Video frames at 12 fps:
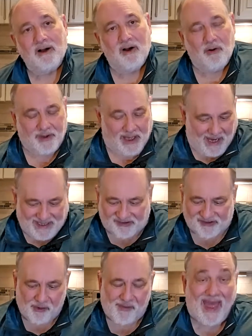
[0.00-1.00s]
Okay,
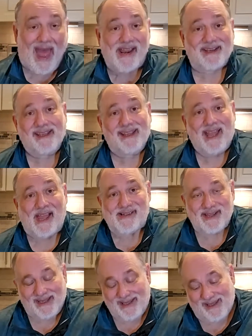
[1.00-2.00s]
so that
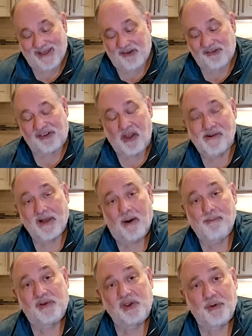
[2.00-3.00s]
is a
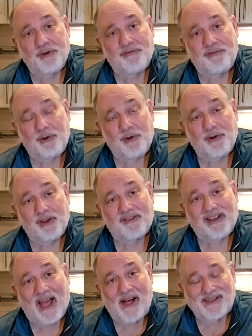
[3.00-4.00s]
beautiful
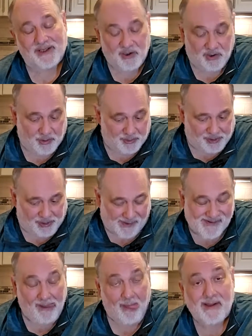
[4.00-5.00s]
Italian hoagie.
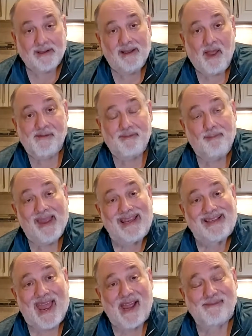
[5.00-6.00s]

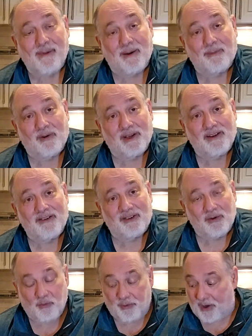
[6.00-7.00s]
Mayday memories,
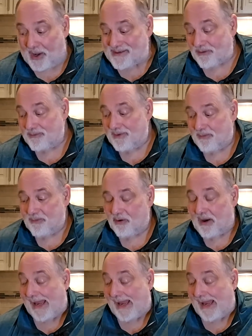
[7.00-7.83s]
what I remember.